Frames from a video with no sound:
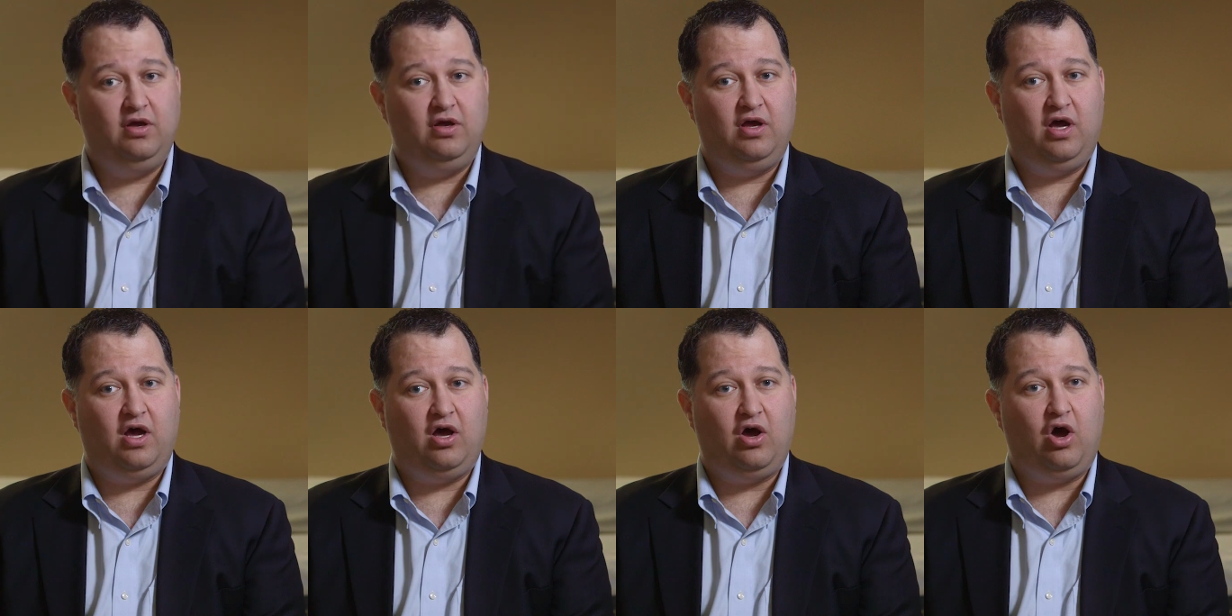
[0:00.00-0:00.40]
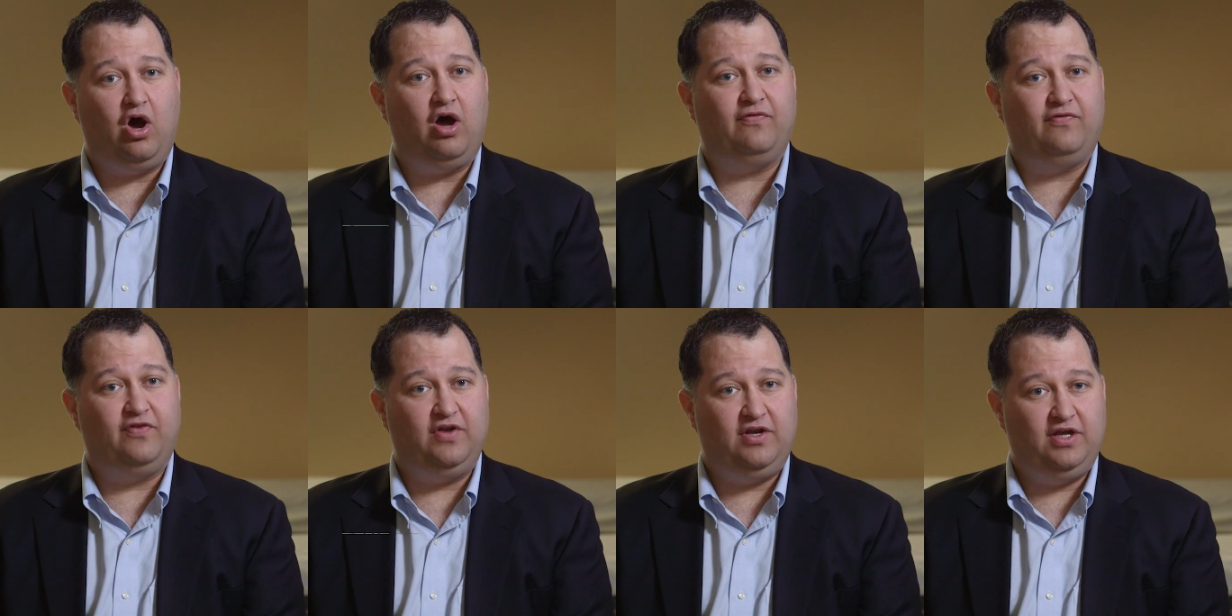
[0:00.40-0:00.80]

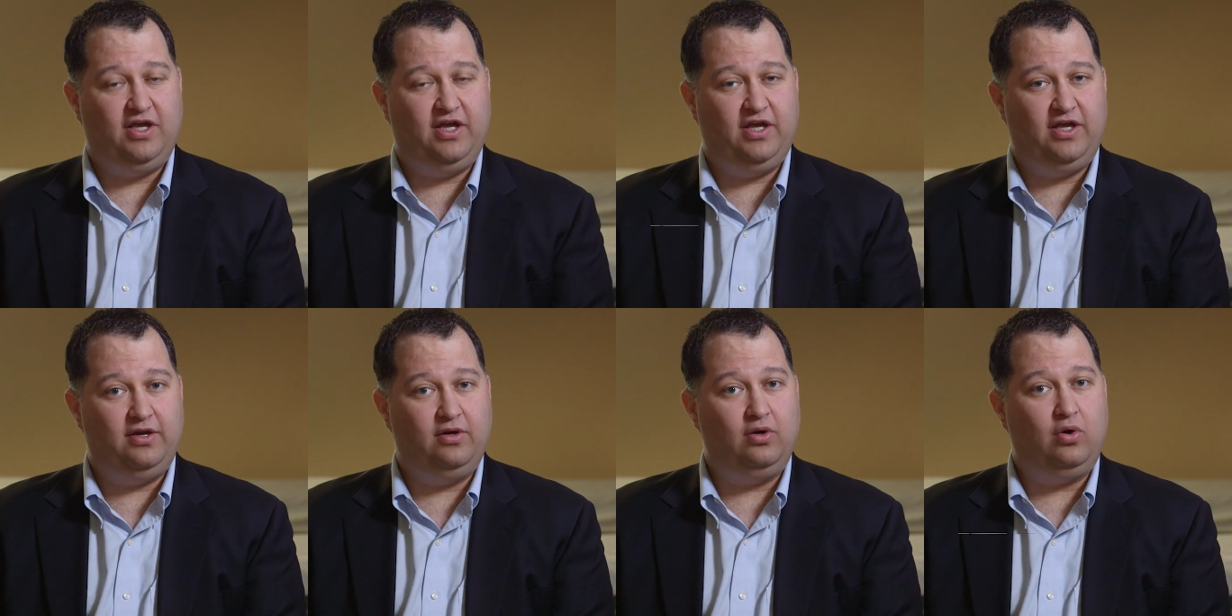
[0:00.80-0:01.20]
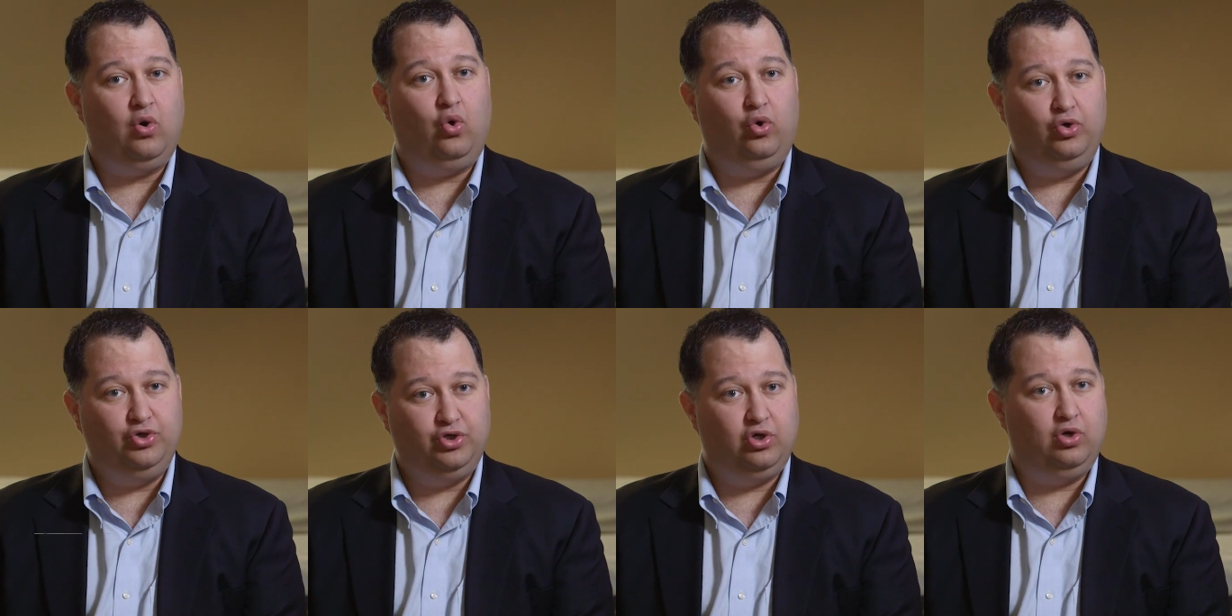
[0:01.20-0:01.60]
often in
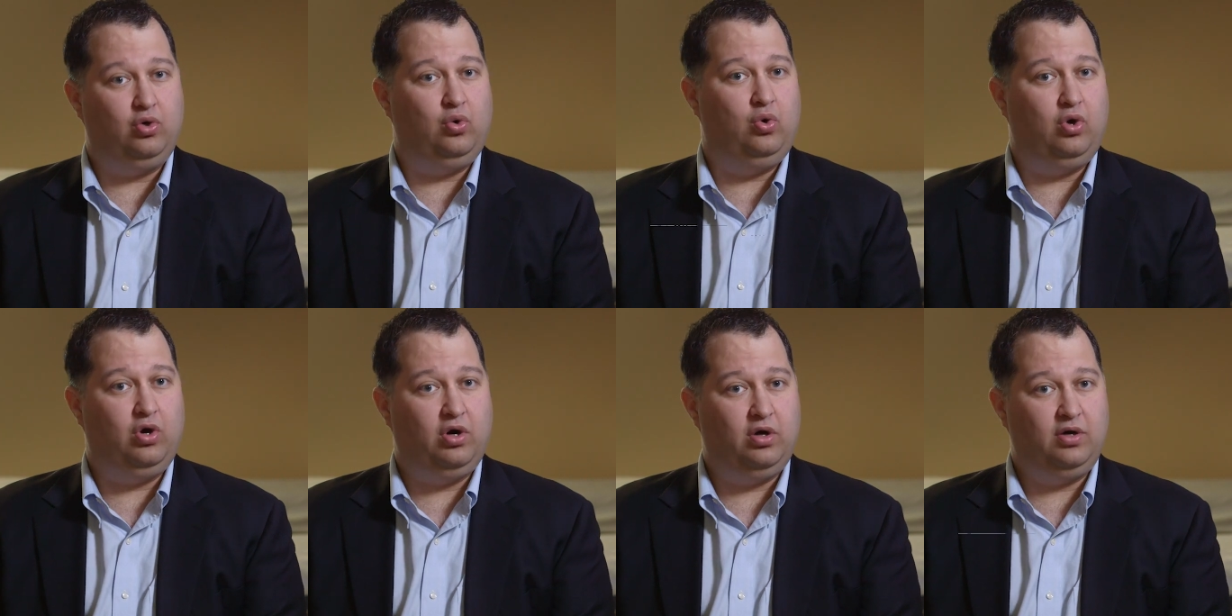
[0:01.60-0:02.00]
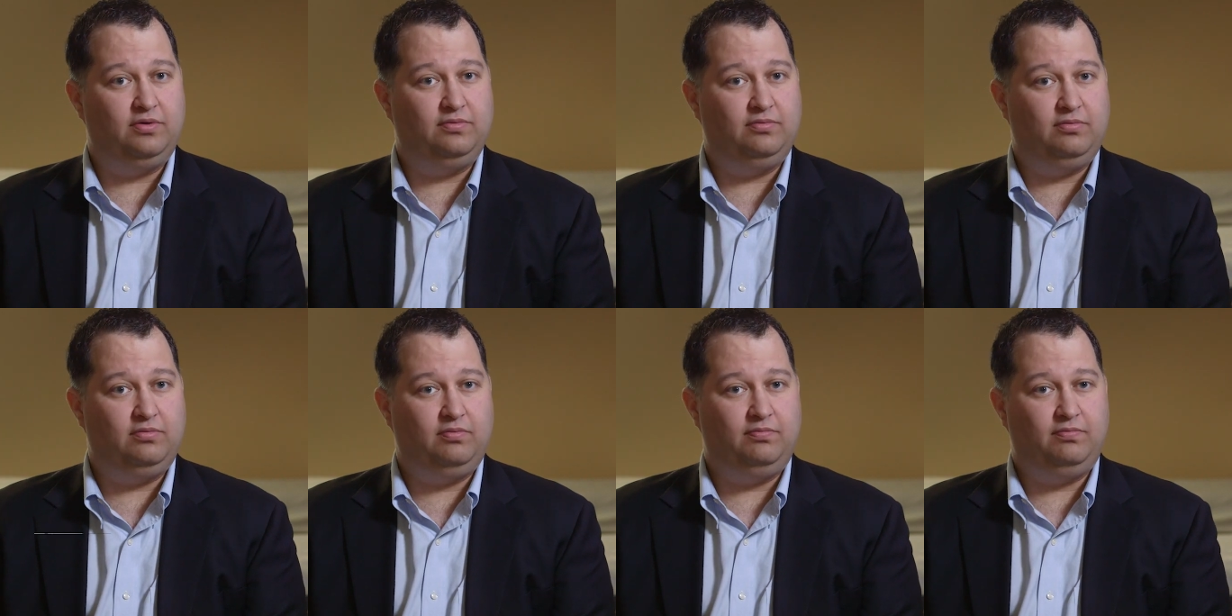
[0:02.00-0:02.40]
older or
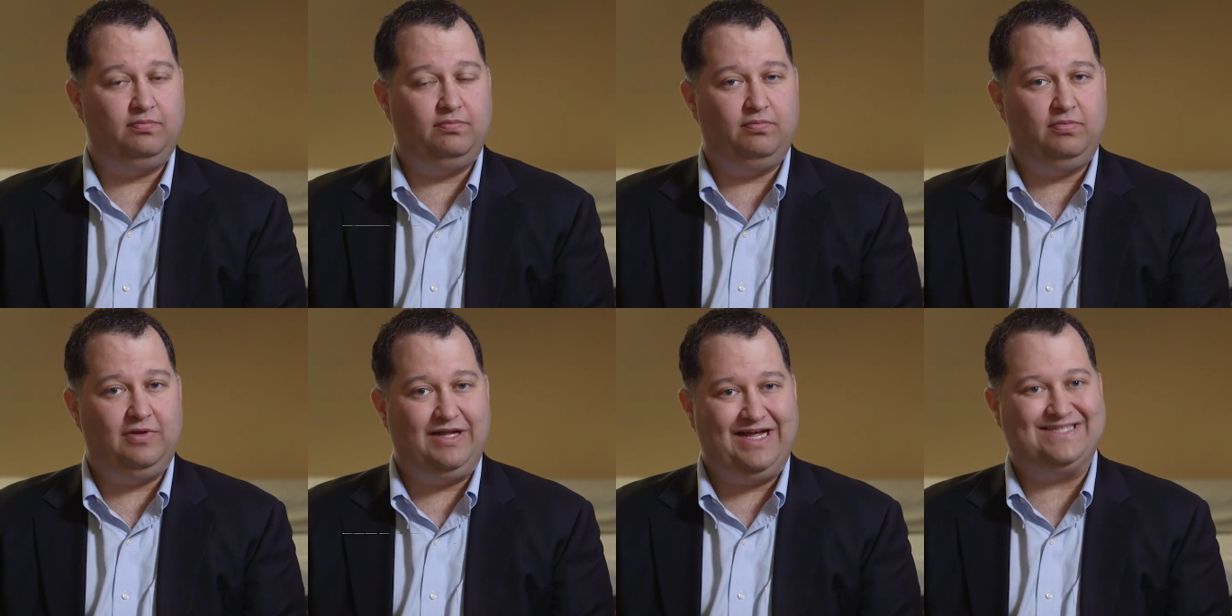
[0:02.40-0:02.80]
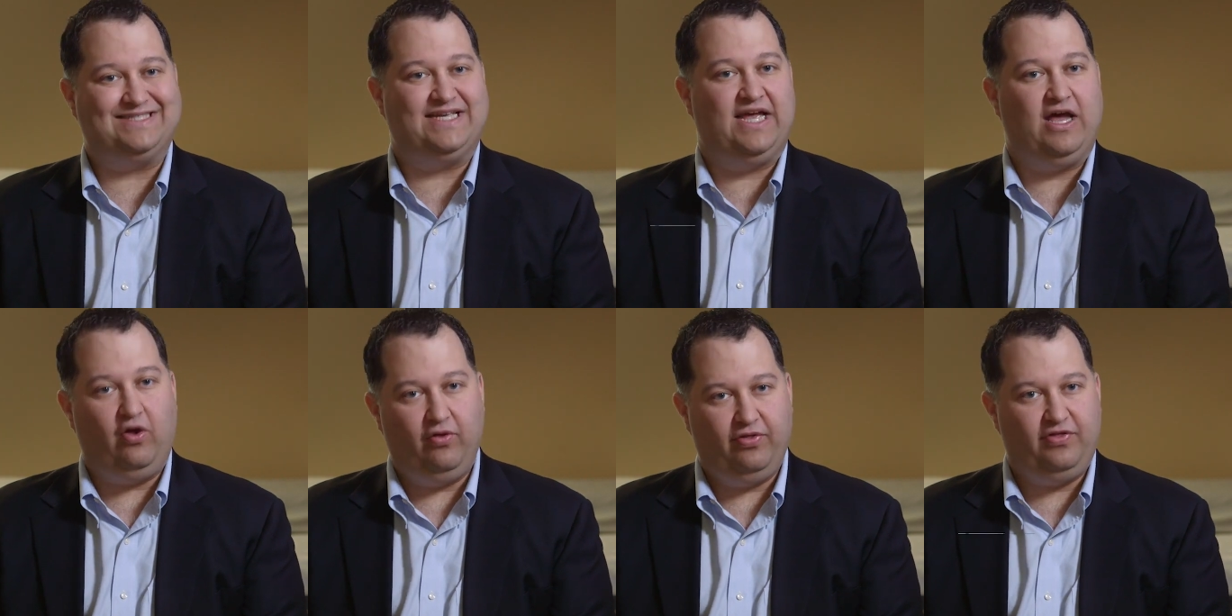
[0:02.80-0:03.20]
less
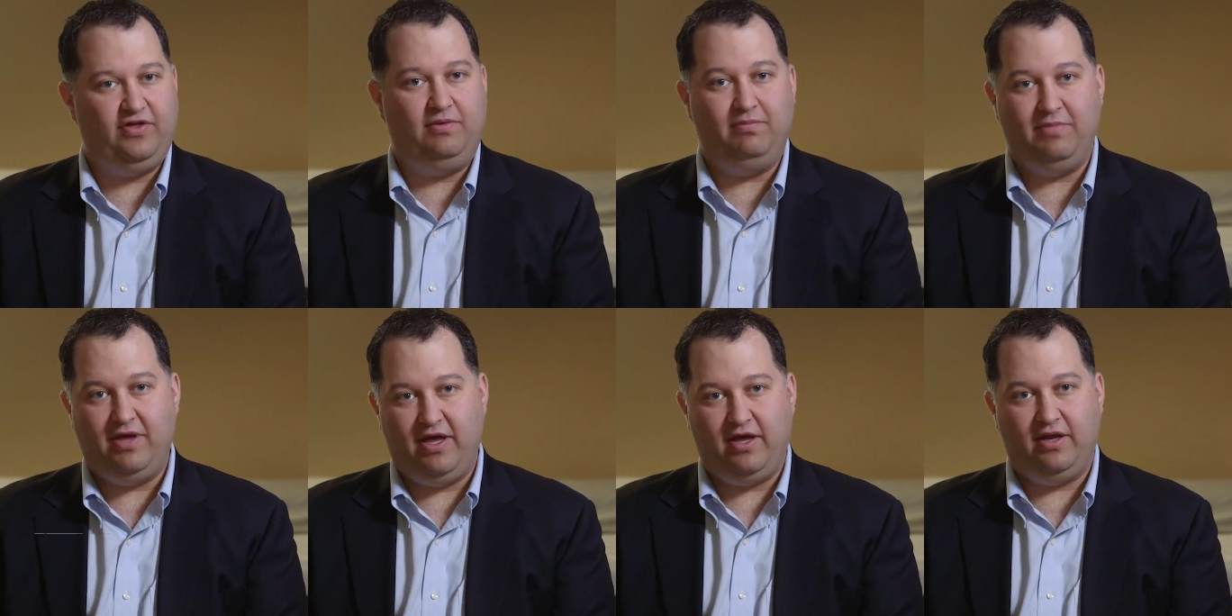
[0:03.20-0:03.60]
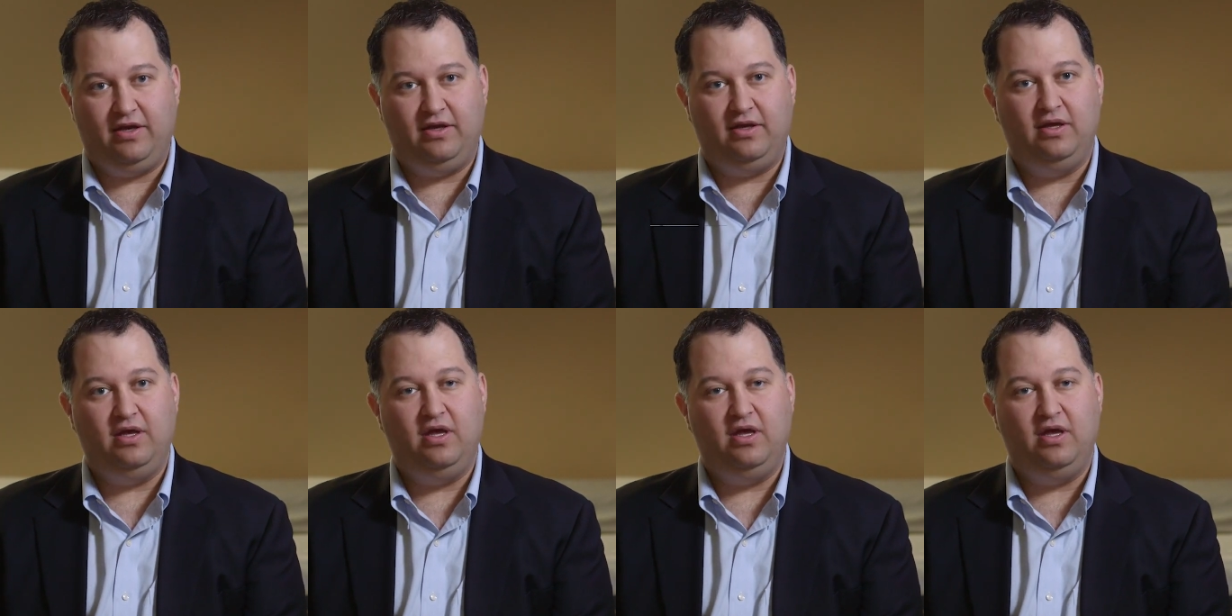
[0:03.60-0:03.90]
healthy men